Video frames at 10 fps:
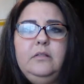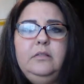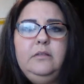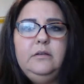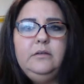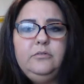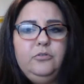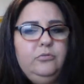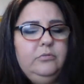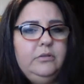the
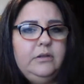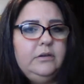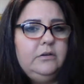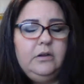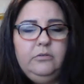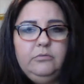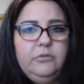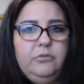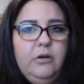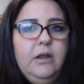
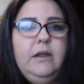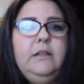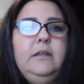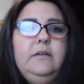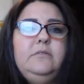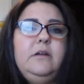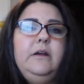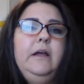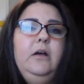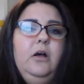crying, the
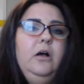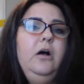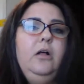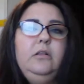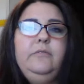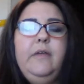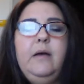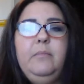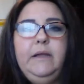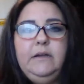hysteria, all of
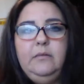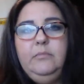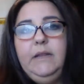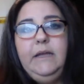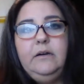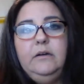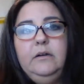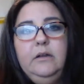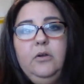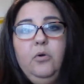that might come later.